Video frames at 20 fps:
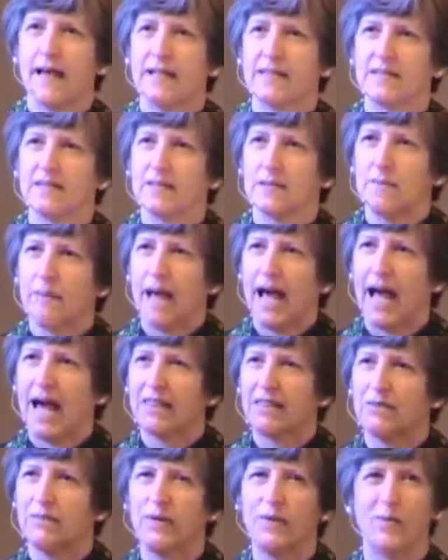That's the
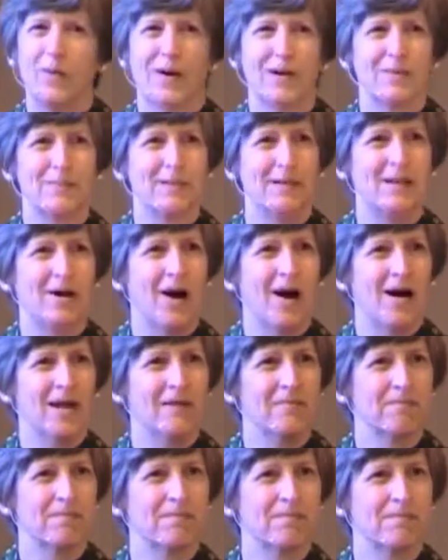path we want to be
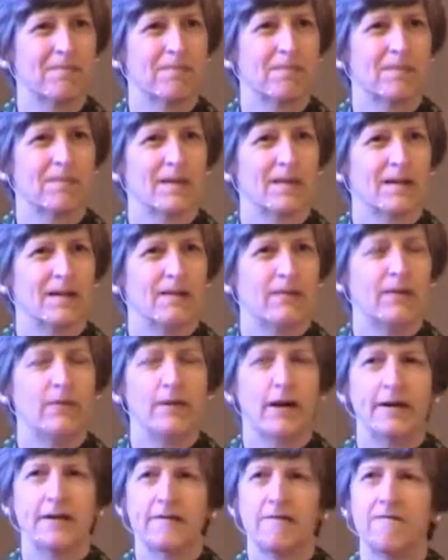on. We
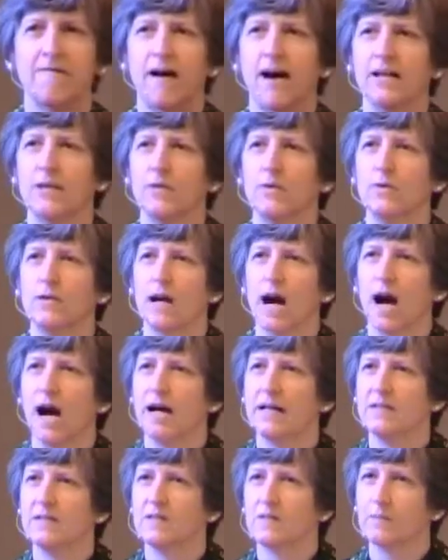want to follow
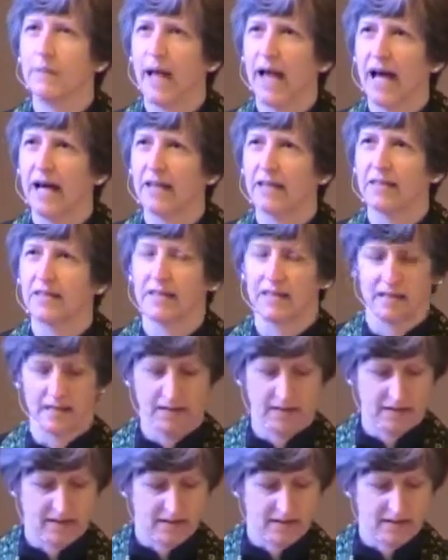God's path.